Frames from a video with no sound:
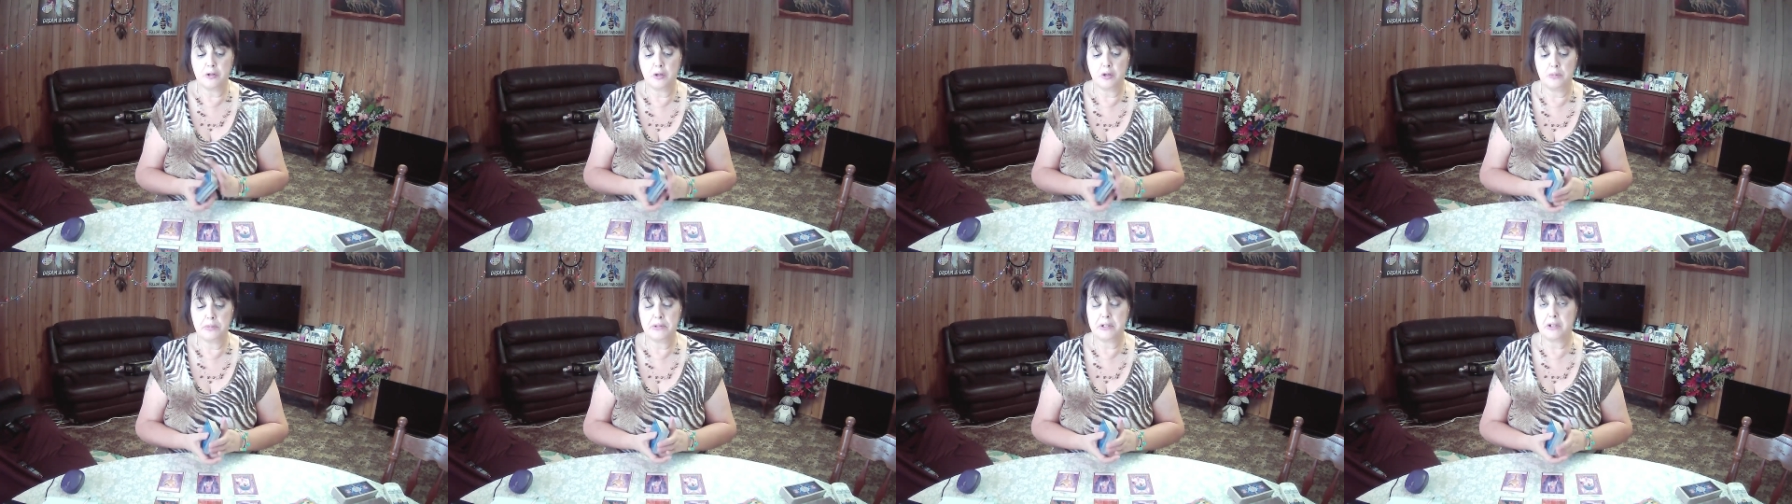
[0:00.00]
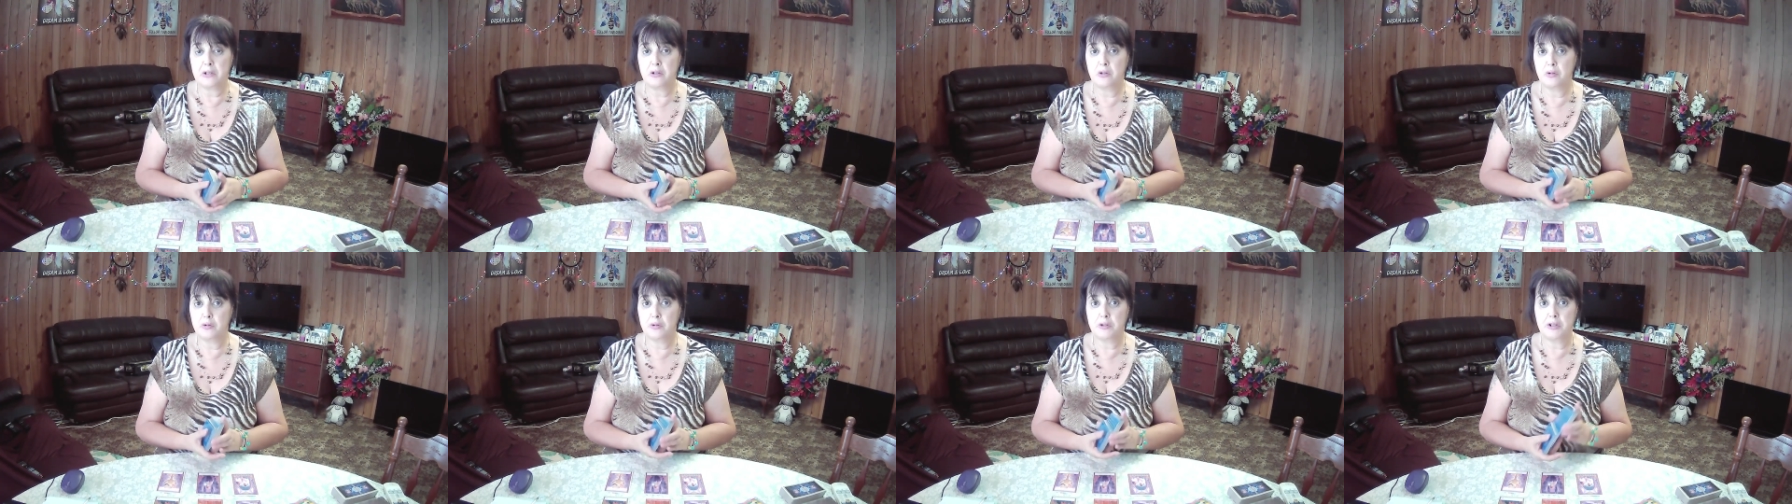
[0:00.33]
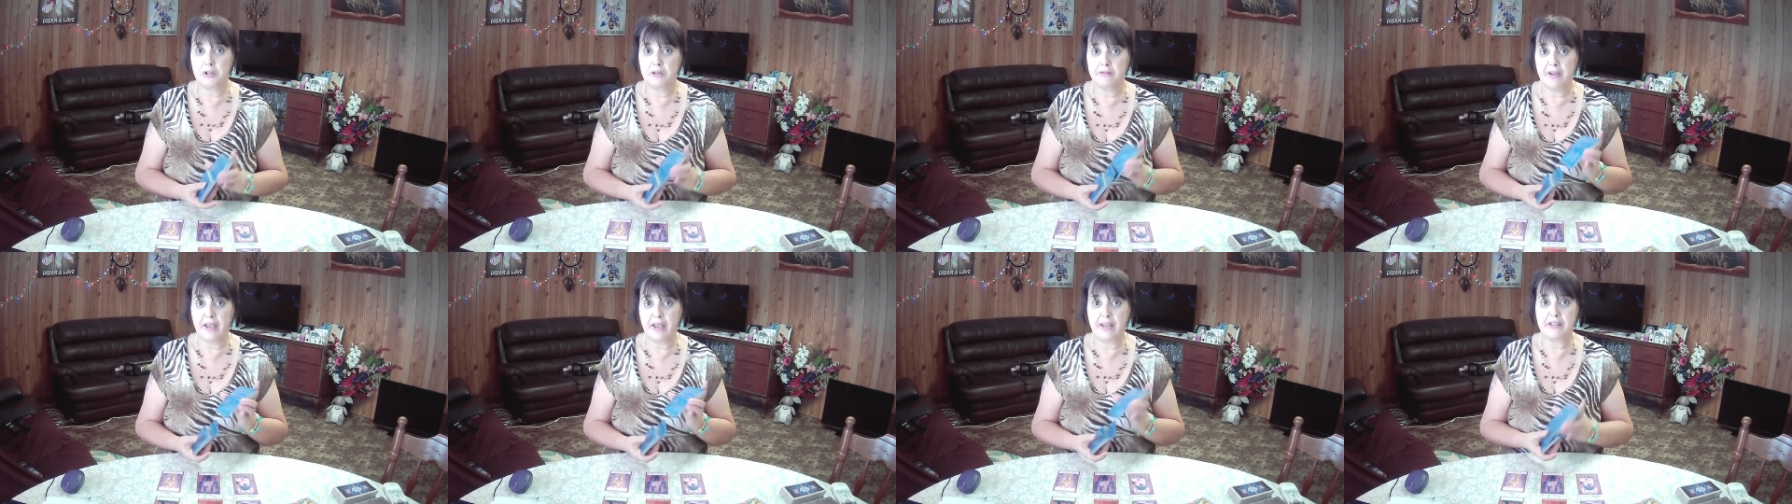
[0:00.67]
obstacles
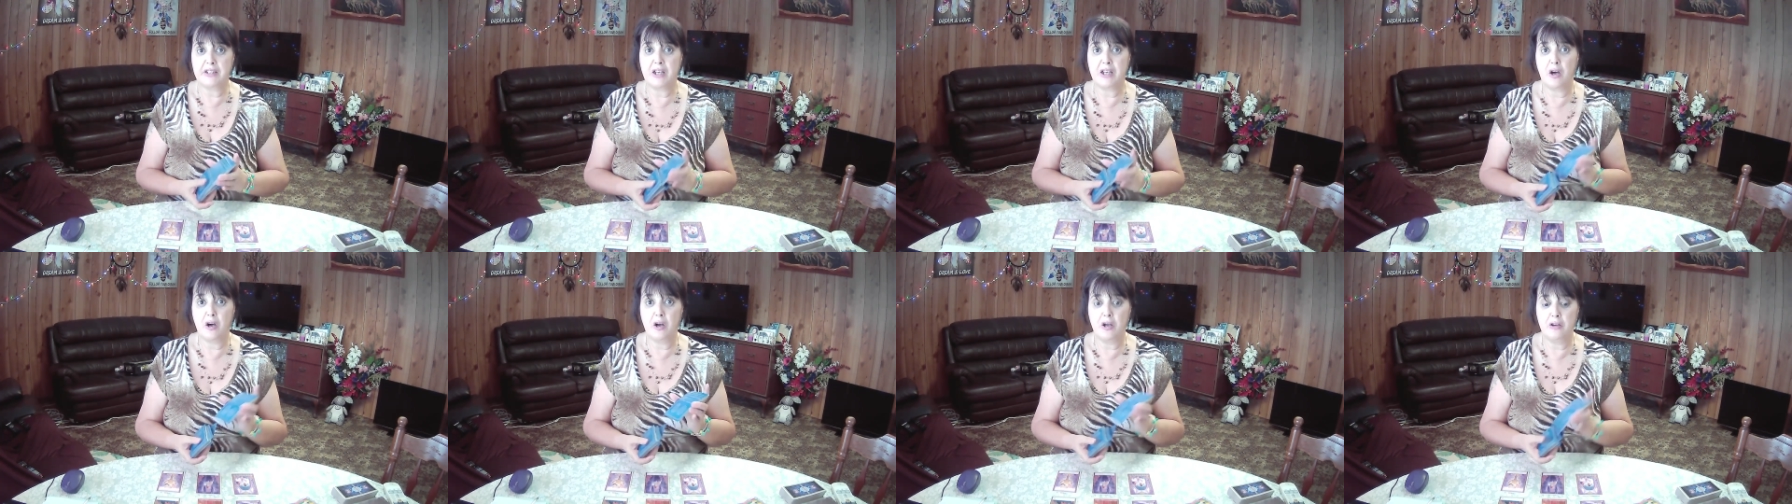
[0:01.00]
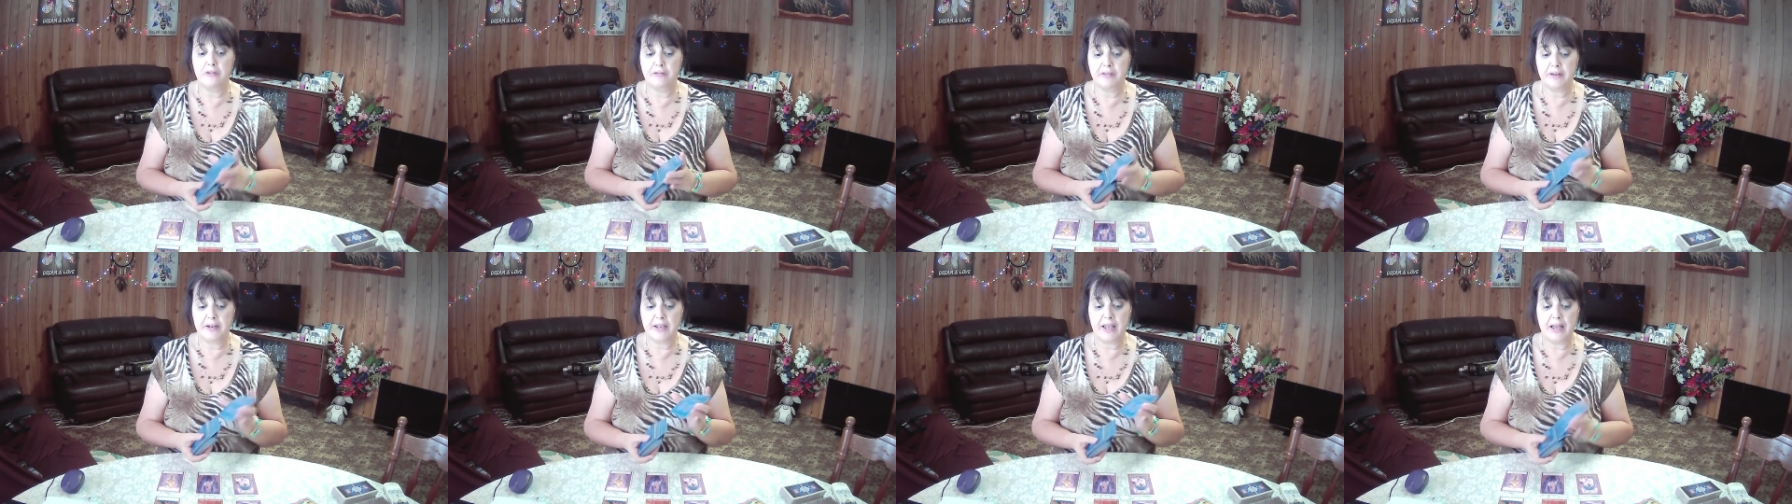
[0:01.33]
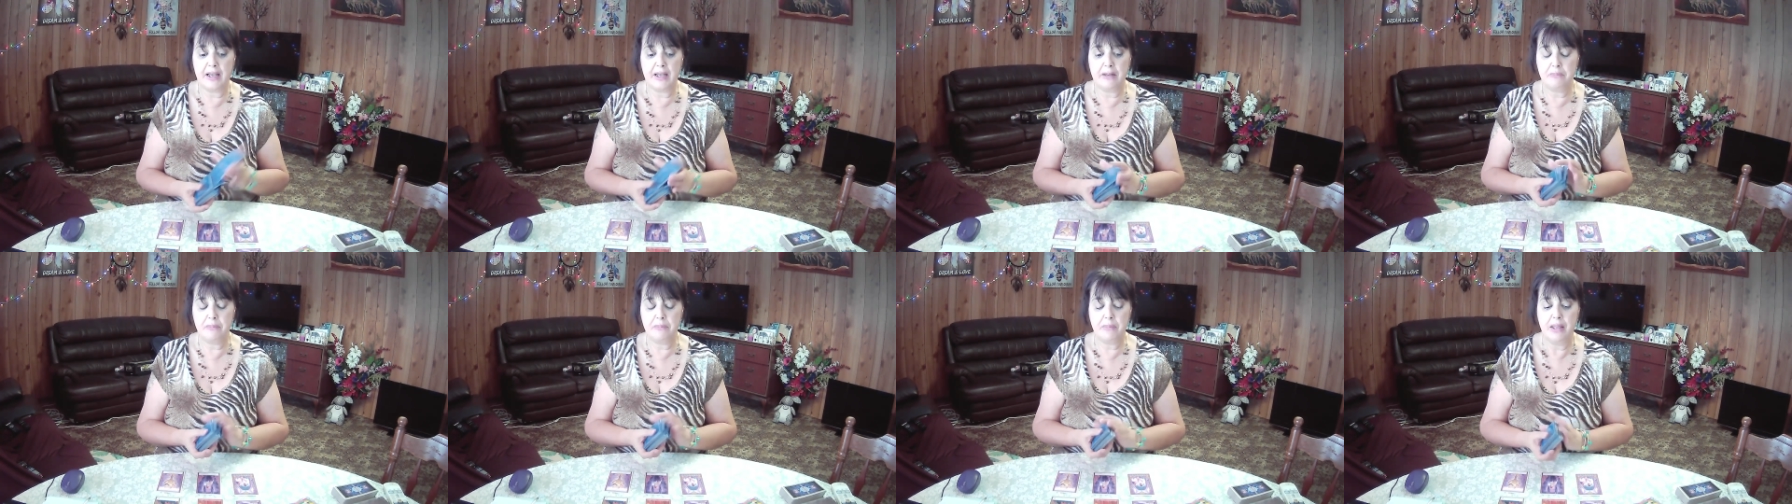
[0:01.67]
you've had to
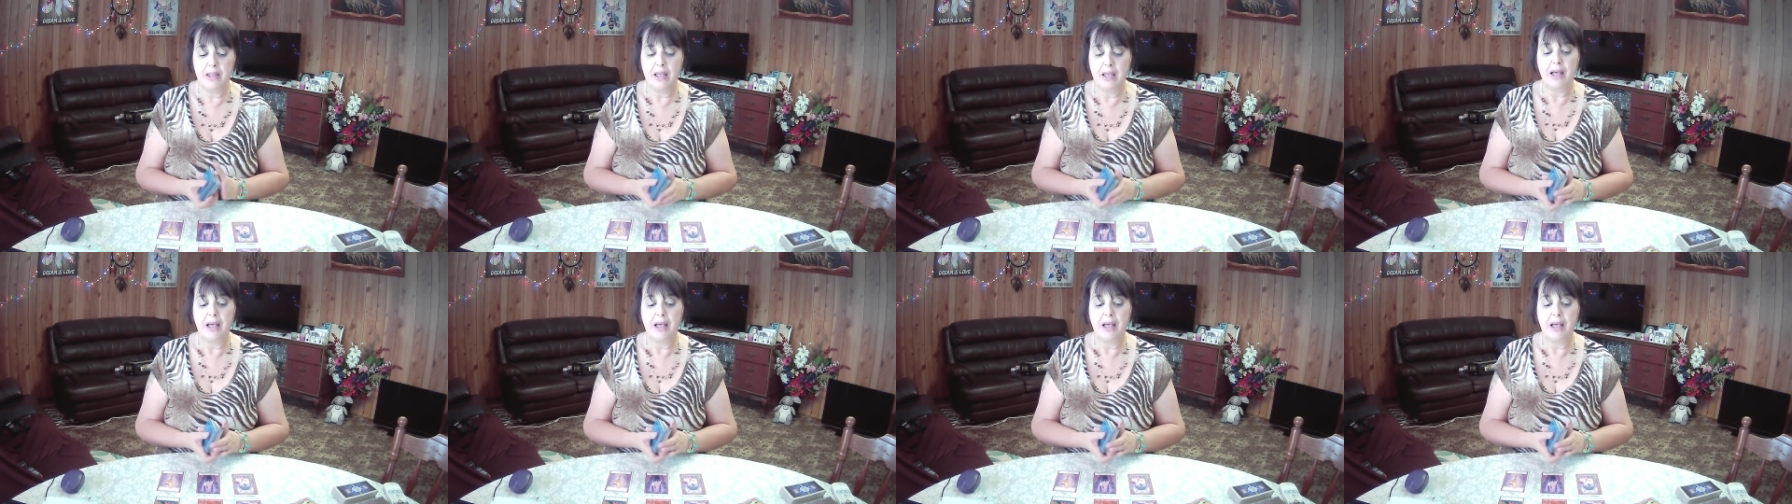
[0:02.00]
overcome